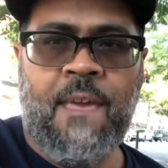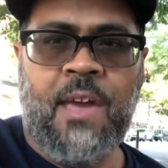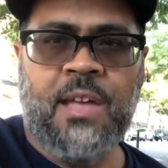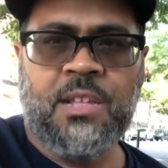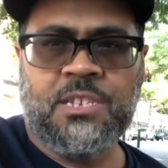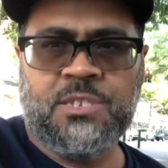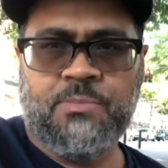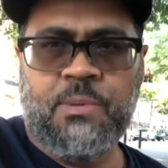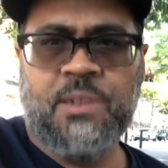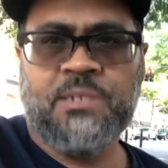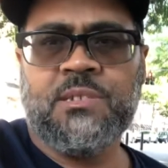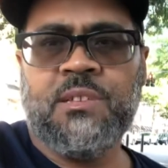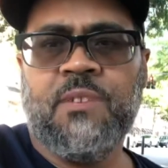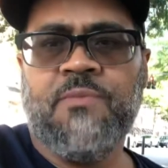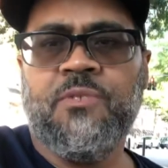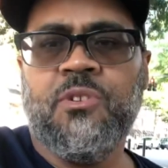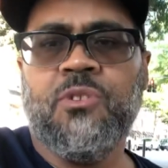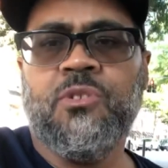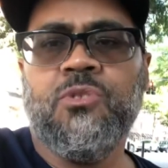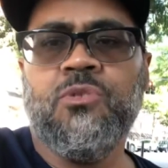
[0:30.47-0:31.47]
and especially
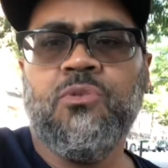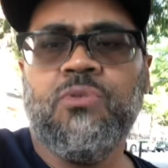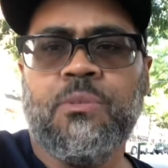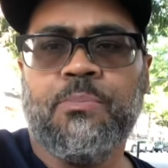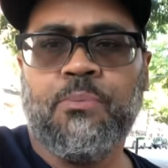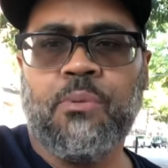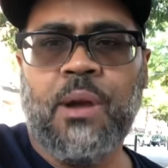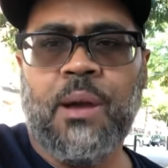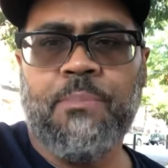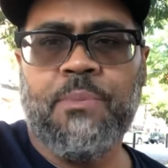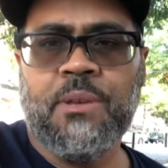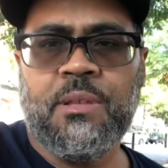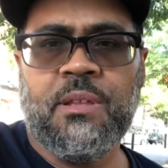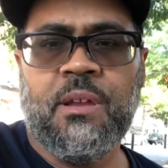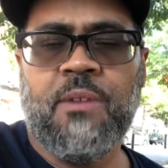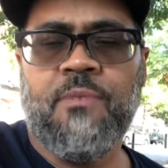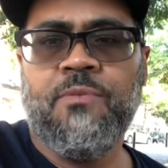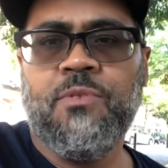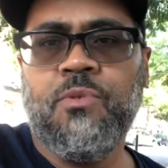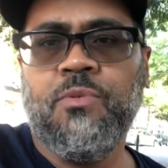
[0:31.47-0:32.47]
if you're new to prepping,
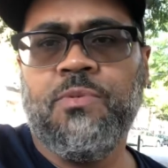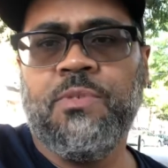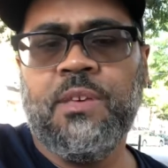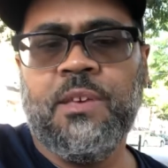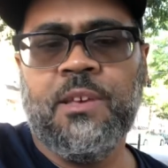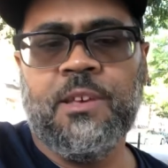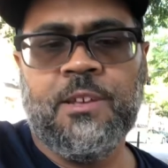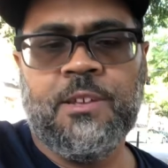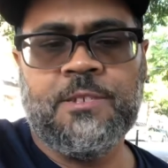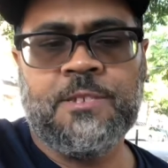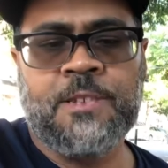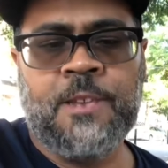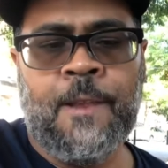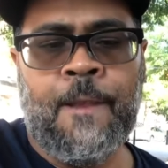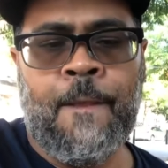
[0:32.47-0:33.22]
there are a few things